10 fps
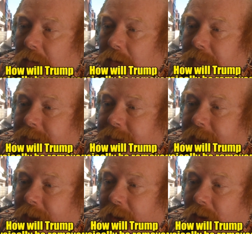I'm
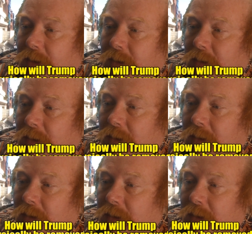scared.
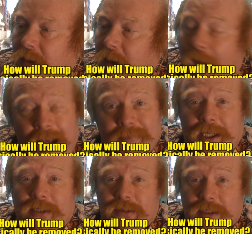I'm
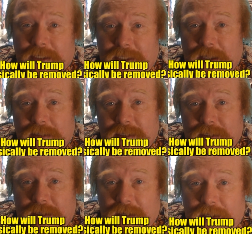dangerously
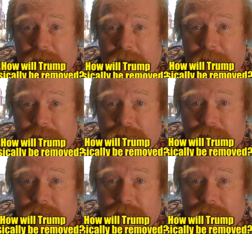talented and I don't have a cool